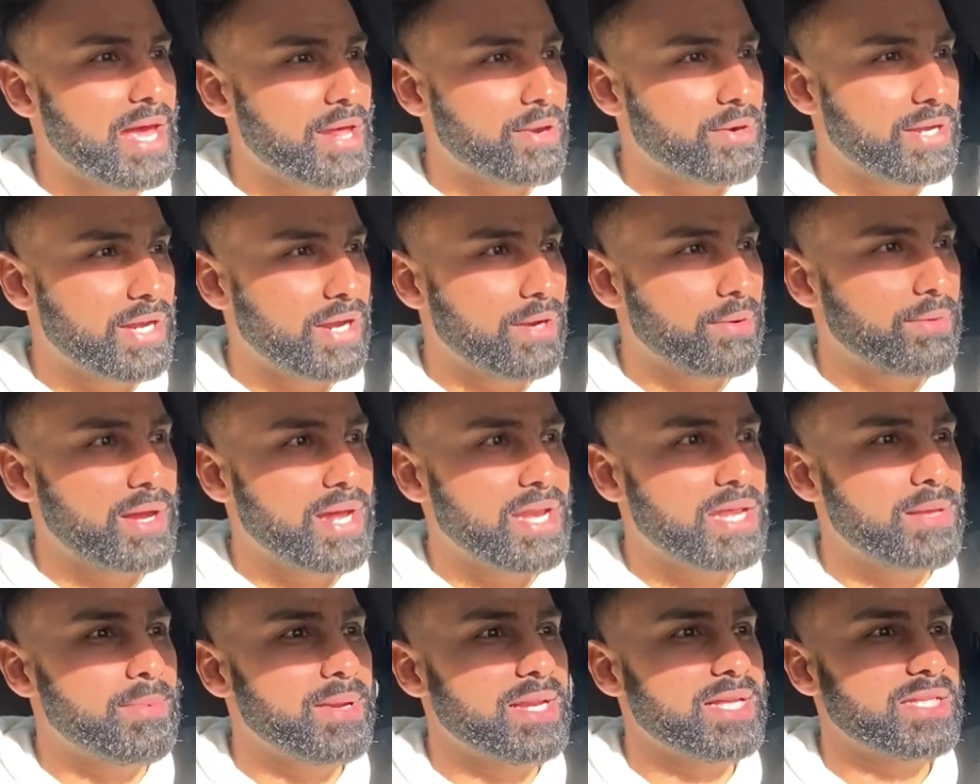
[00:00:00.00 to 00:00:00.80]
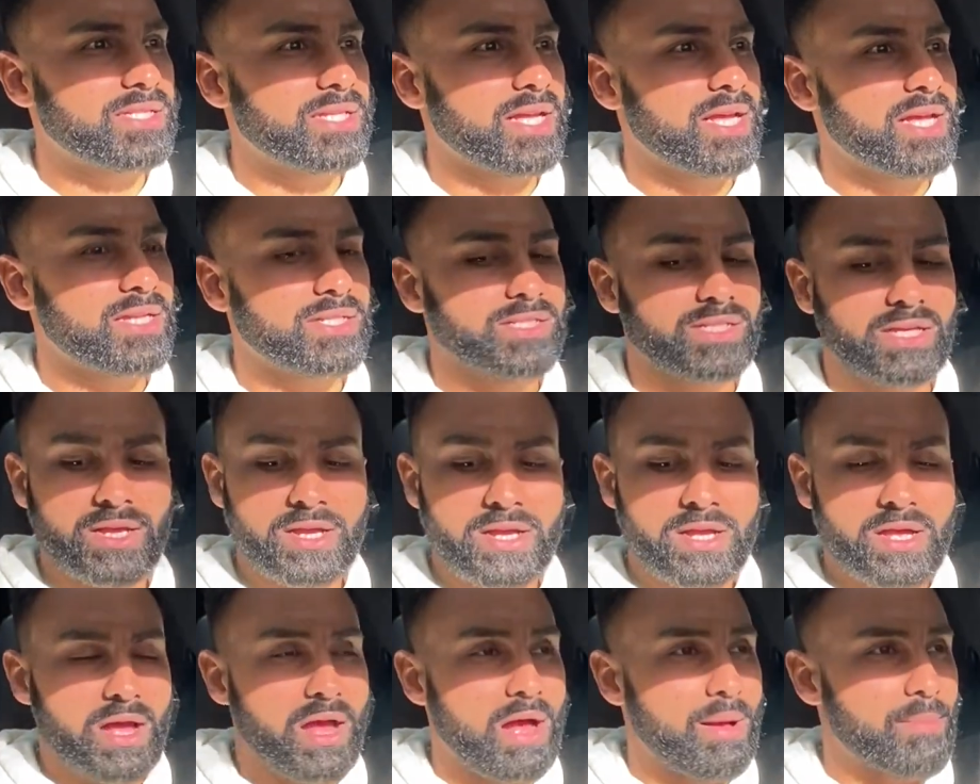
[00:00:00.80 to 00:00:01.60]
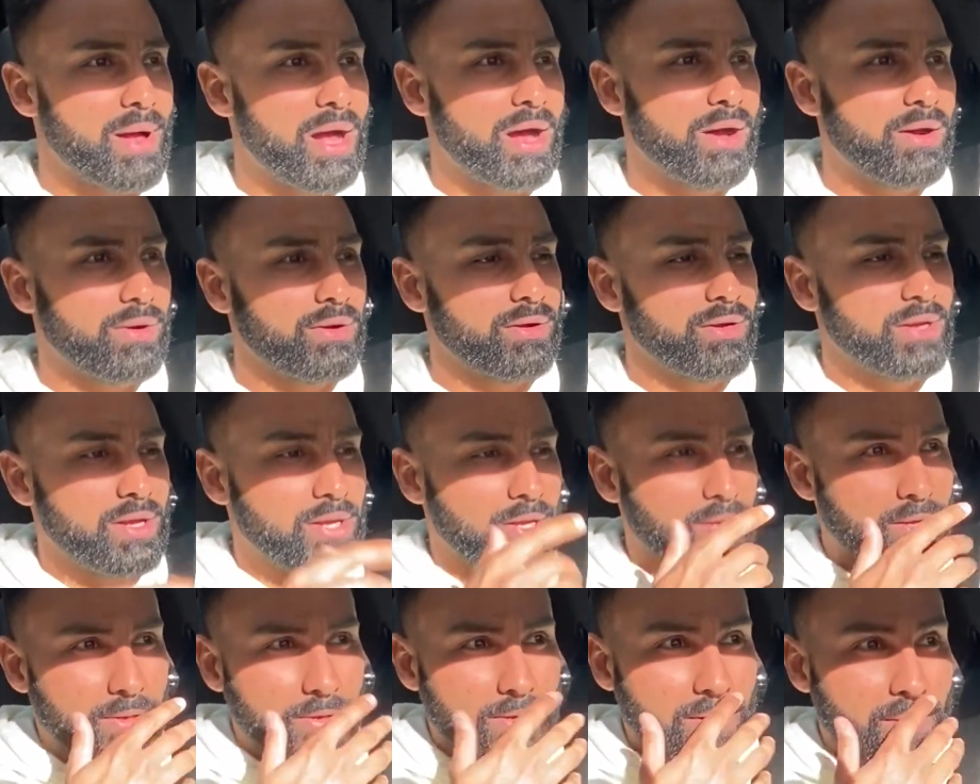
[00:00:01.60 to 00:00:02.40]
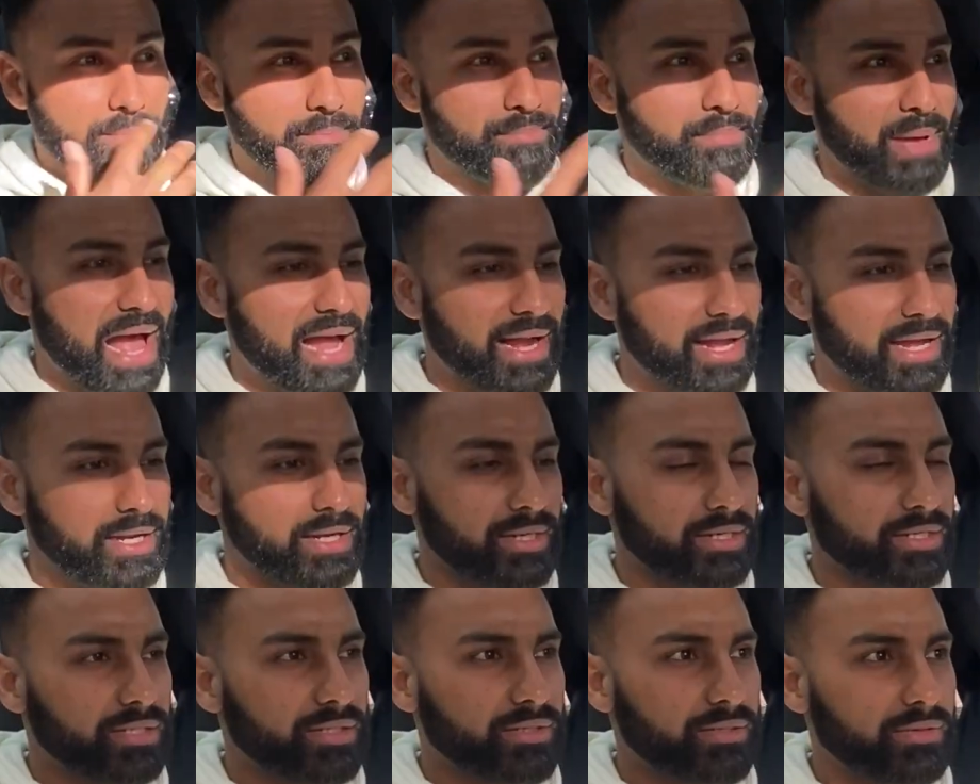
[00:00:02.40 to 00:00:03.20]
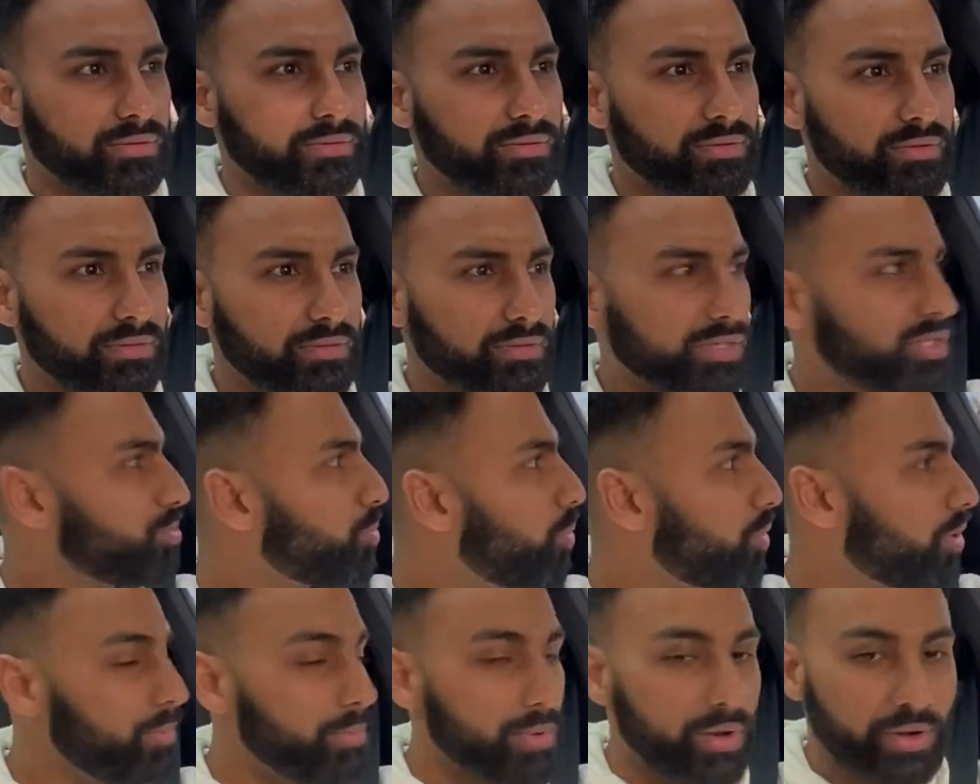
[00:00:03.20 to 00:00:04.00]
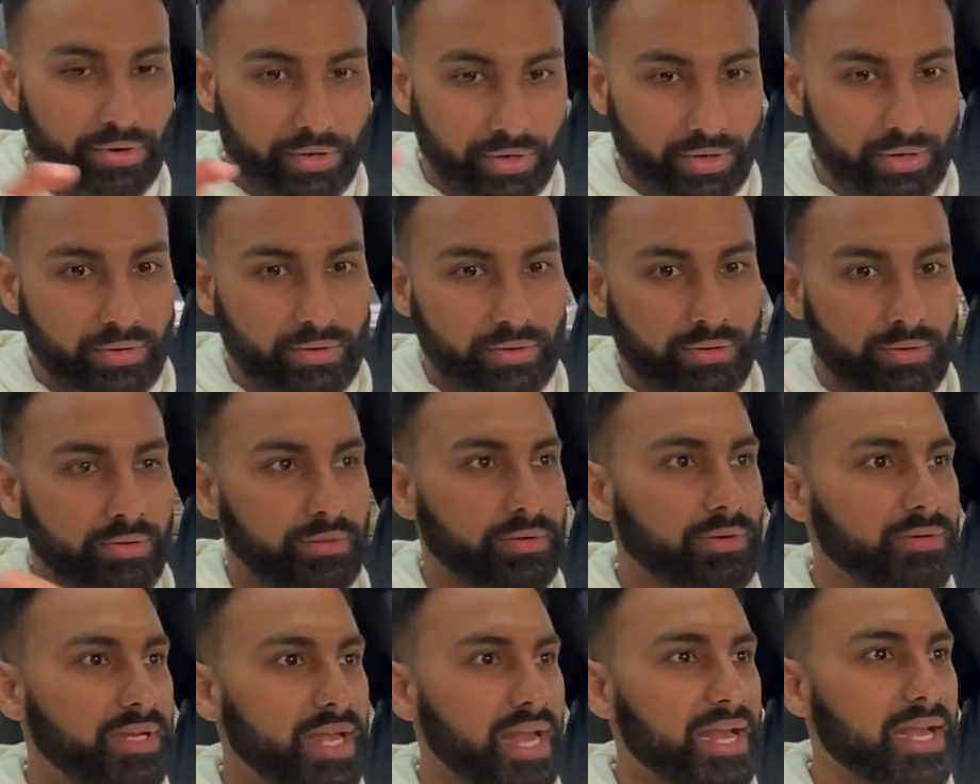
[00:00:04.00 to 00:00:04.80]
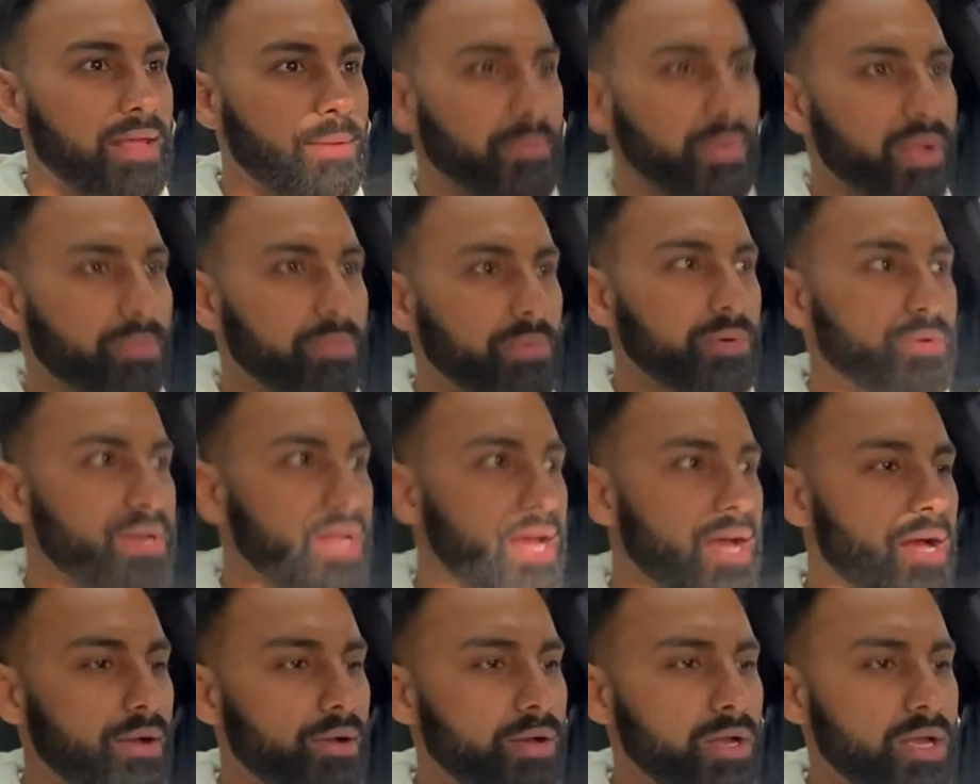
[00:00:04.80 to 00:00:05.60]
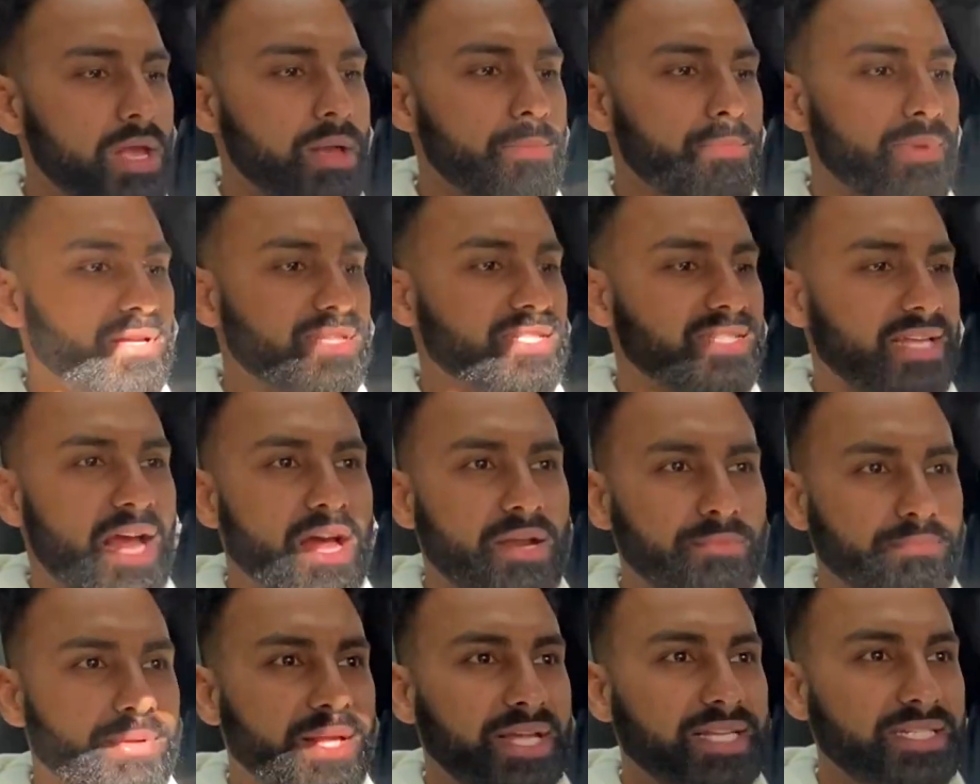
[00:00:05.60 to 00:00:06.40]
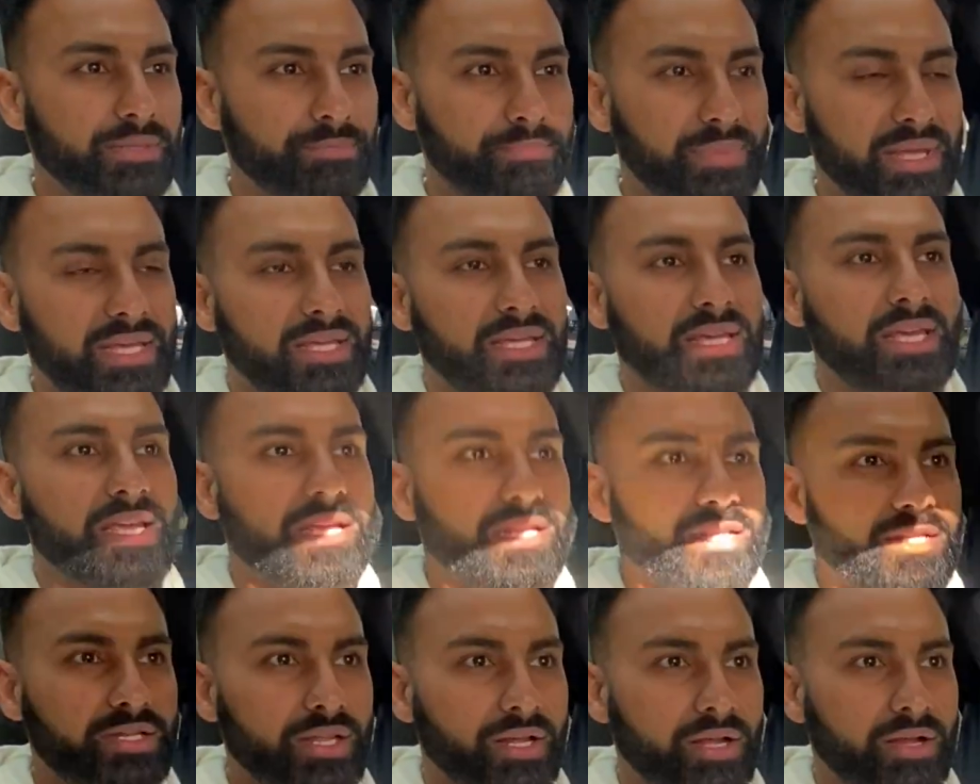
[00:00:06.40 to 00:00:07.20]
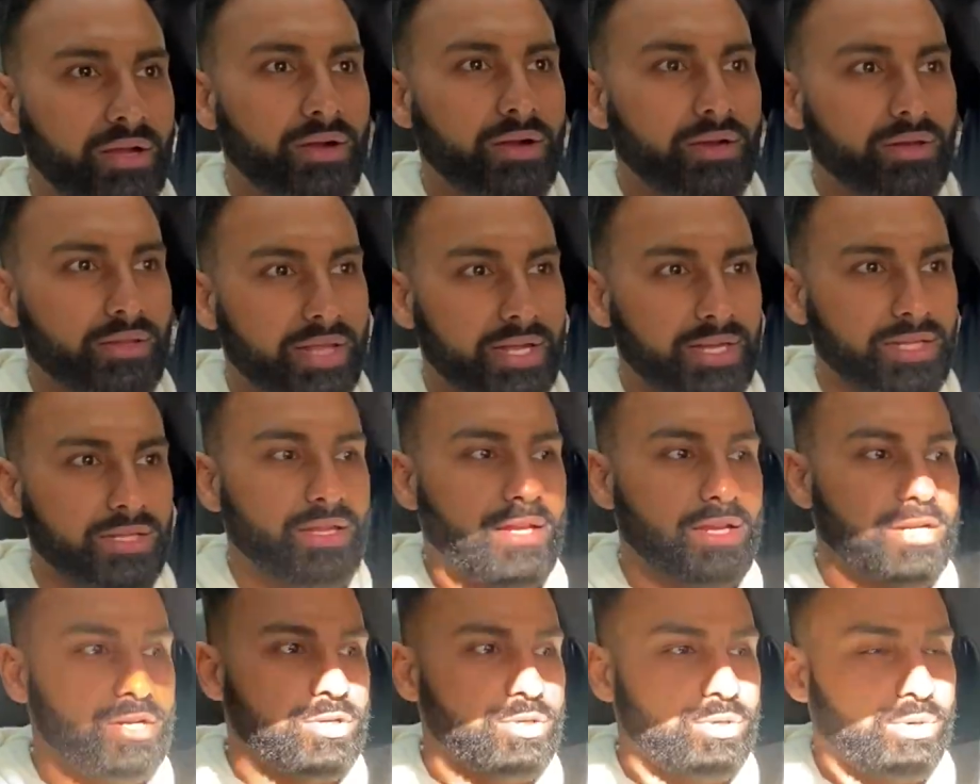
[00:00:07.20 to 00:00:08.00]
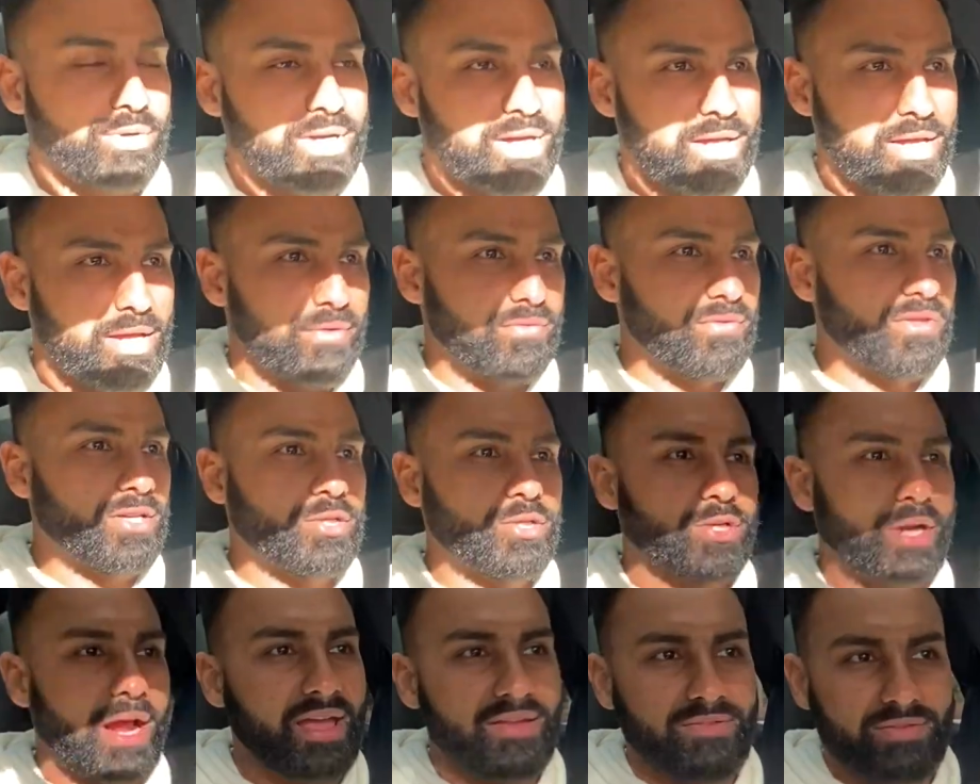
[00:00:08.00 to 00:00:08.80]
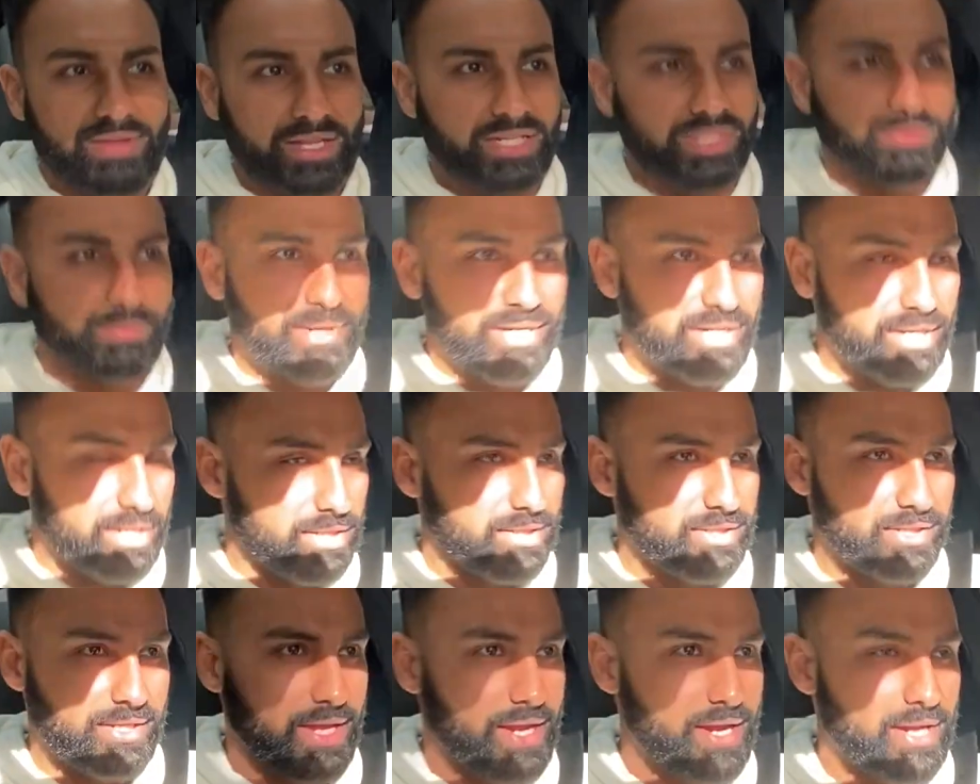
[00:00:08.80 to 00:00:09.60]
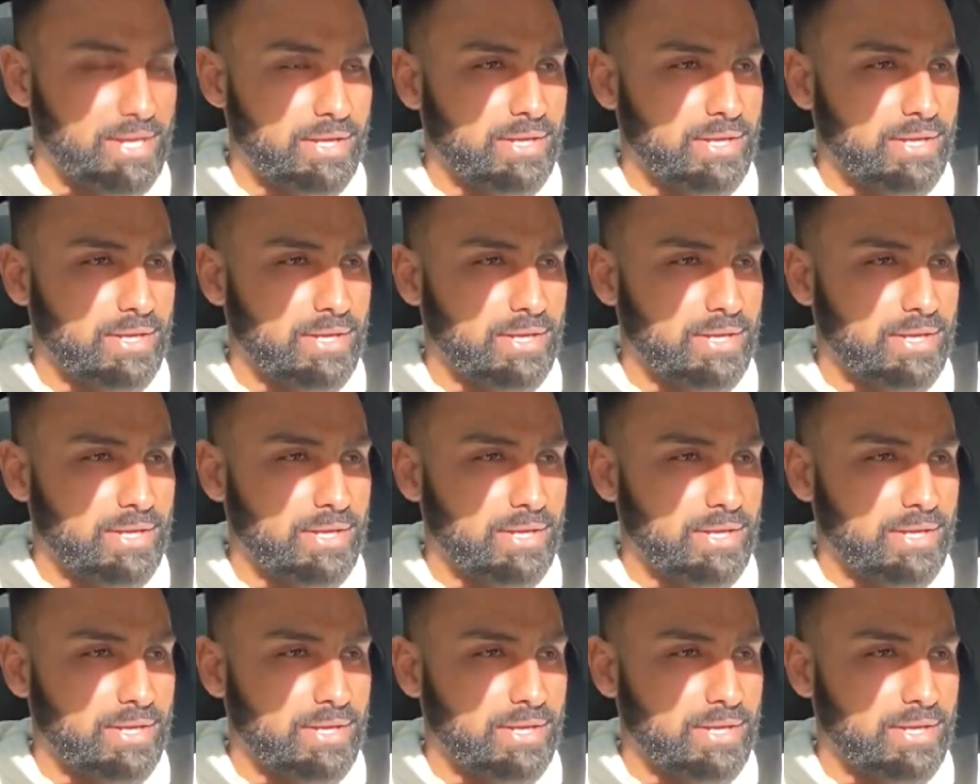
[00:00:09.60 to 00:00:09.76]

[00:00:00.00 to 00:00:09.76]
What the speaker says: I don't care what anybody says about back in sport motor dynamic mode now, but sound plays a big key to the car, like the enjoying of the driving experience. Like,